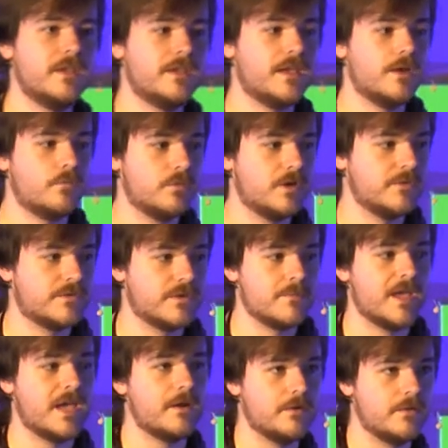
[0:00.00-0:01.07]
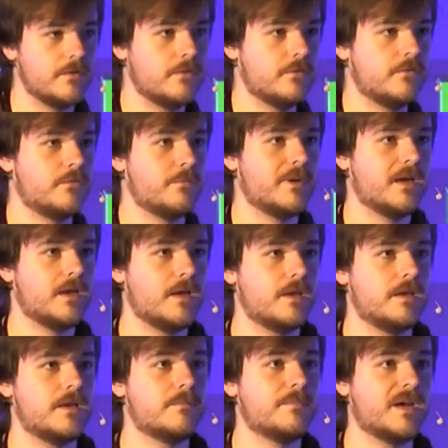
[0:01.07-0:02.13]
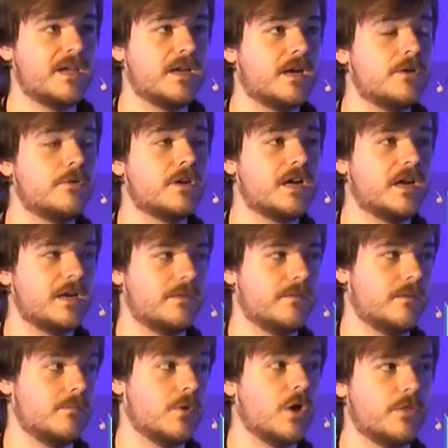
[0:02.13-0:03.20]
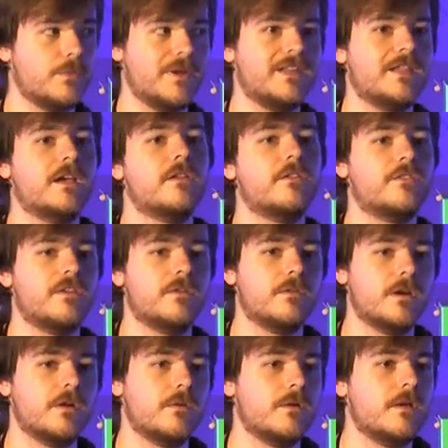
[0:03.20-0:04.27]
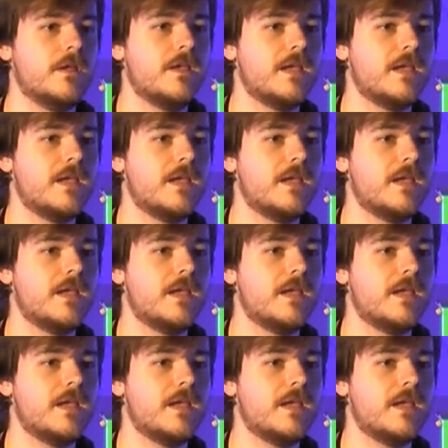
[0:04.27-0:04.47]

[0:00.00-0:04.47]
get rid of competitors by by undercutting them all the way down to zero.